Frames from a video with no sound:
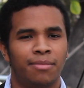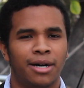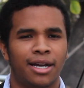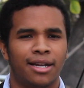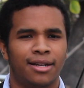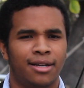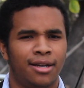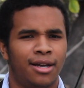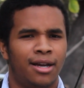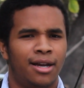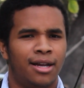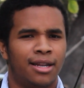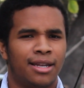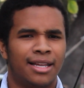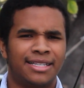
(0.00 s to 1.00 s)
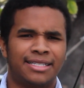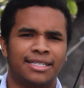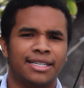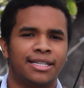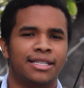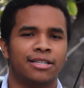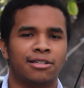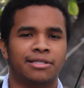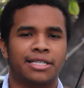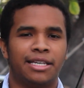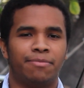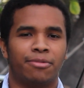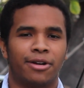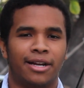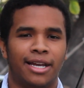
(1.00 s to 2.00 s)
But let's dig a little
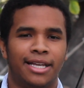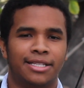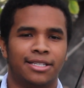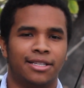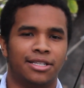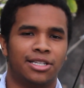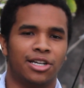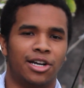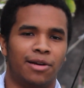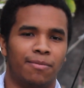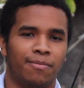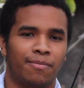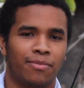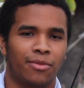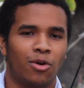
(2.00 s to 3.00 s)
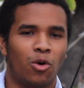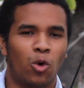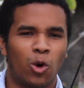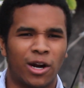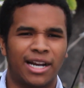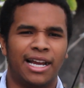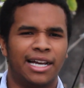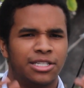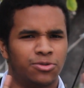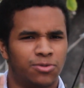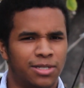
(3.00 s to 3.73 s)
deeper into the term organized